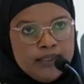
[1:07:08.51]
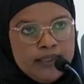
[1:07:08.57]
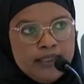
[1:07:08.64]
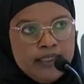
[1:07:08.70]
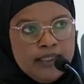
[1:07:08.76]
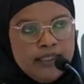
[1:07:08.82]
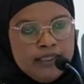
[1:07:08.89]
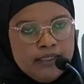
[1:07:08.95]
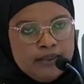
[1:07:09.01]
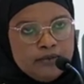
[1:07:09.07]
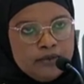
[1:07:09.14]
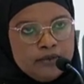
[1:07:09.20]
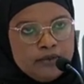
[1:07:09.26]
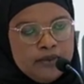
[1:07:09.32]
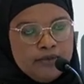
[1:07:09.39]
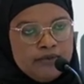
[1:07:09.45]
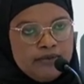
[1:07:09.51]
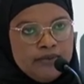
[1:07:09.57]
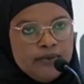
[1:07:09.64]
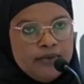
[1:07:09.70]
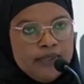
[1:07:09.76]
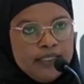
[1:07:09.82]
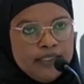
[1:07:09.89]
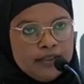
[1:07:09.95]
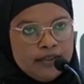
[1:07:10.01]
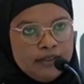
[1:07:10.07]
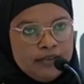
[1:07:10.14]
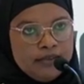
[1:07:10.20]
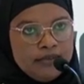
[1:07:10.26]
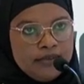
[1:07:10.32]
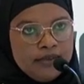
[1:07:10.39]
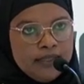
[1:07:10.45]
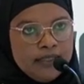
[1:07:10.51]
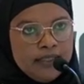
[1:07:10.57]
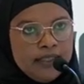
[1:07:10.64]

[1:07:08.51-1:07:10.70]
He took some few days off.